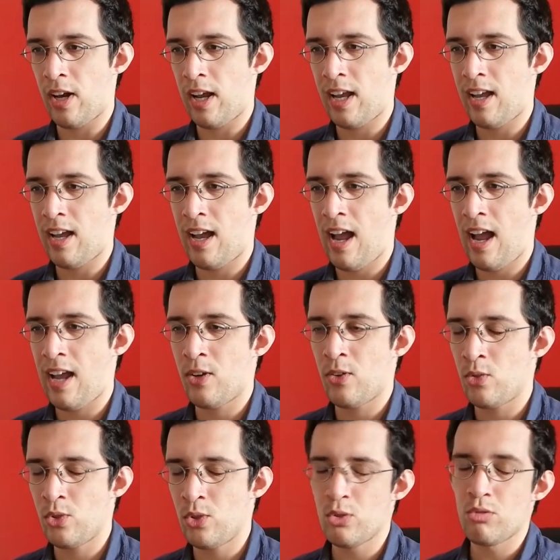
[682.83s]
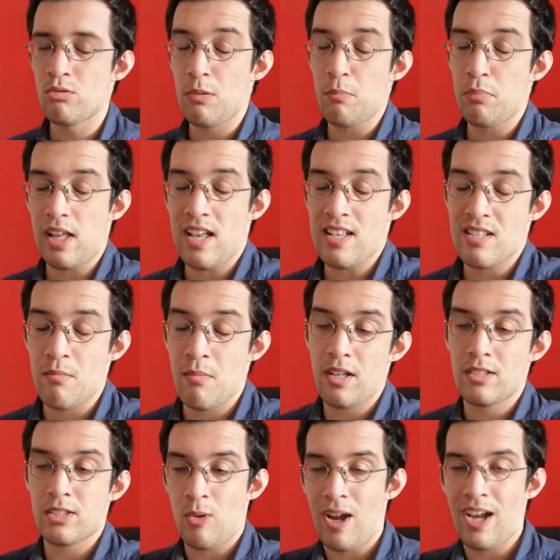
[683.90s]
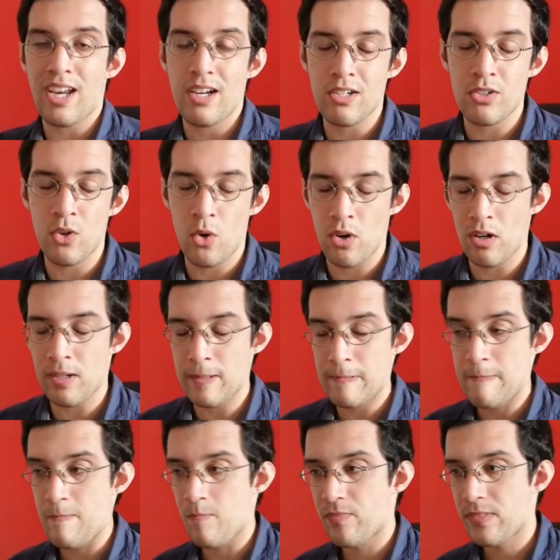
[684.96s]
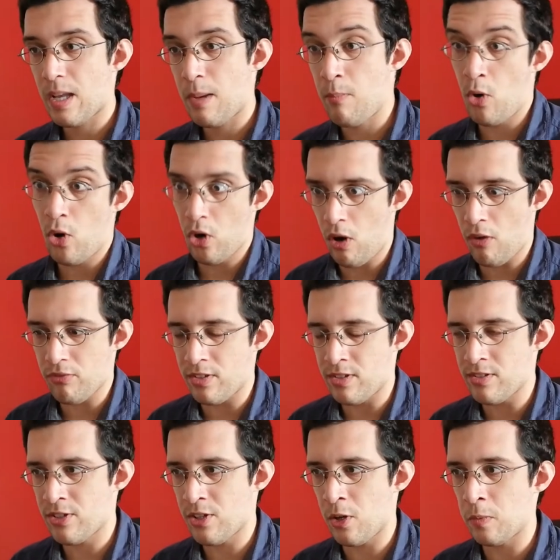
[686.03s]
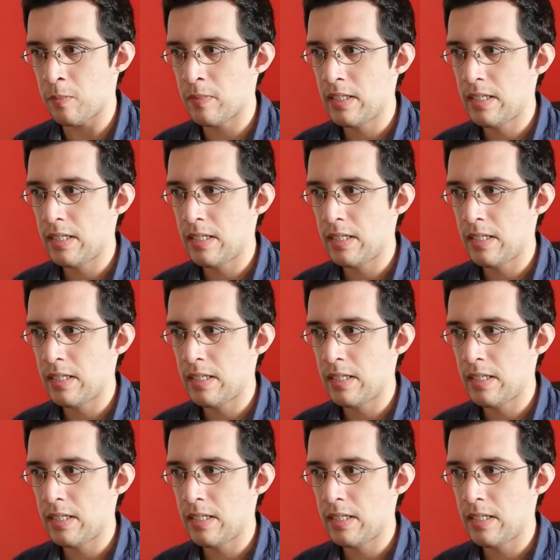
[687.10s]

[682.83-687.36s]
I, I usually play as a male, so I hear Nora more often. So,